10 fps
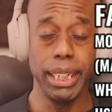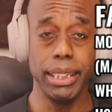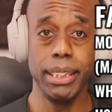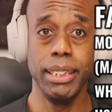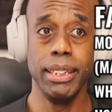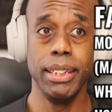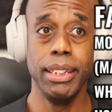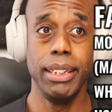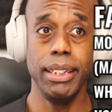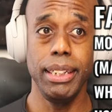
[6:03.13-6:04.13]
it
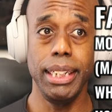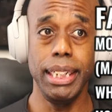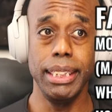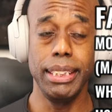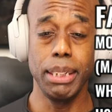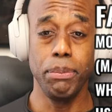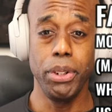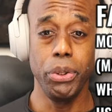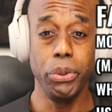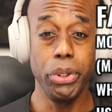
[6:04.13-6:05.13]
is
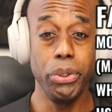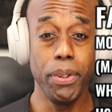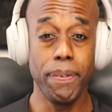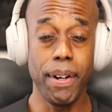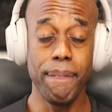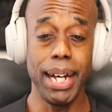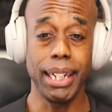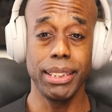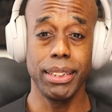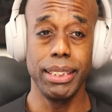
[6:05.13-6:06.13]
someone who you know for a
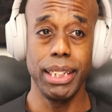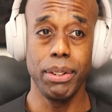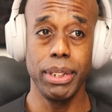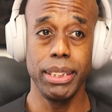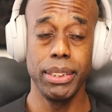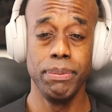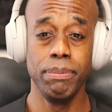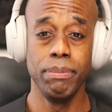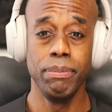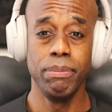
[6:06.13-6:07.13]
fact is on steroids,
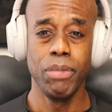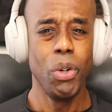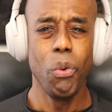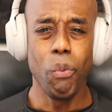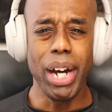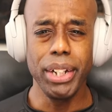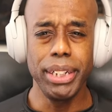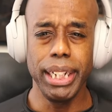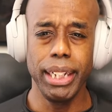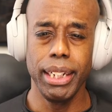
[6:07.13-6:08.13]
why are you
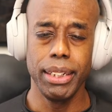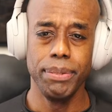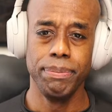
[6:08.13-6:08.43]
taking it?